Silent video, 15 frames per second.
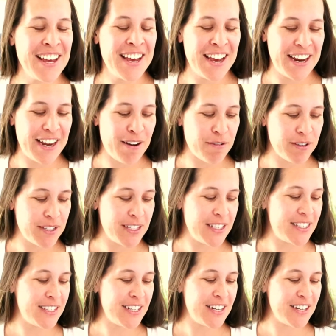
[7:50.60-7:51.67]
And I was
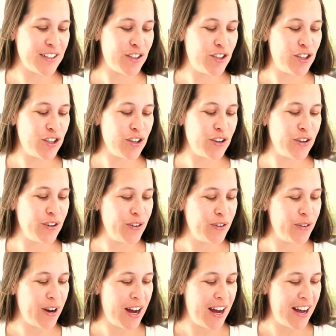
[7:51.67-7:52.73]
listening
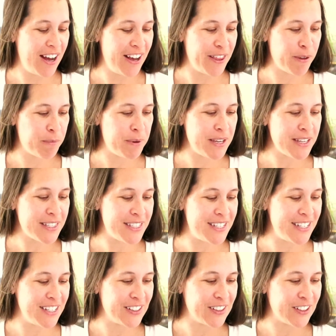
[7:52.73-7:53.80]
to the Peace
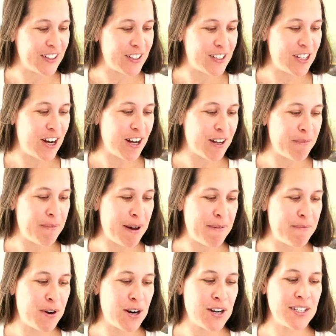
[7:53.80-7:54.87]
Dealer talk
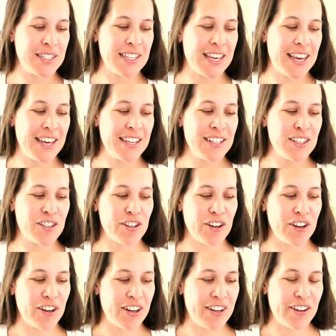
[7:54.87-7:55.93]
about Mars and
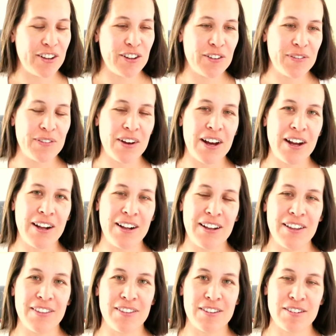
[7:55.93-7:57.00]
Cancer and all of
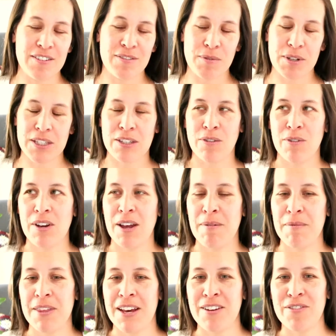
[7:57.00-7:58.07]
what's going on
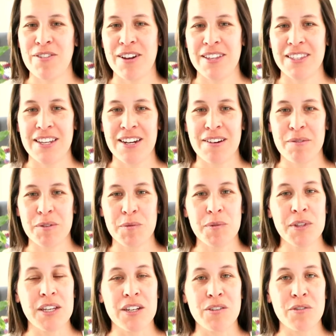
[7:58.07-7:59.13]
with that transit, and it was
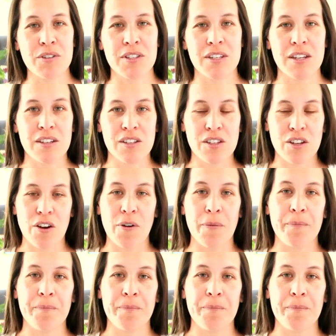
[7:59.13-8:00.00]
really interesting. So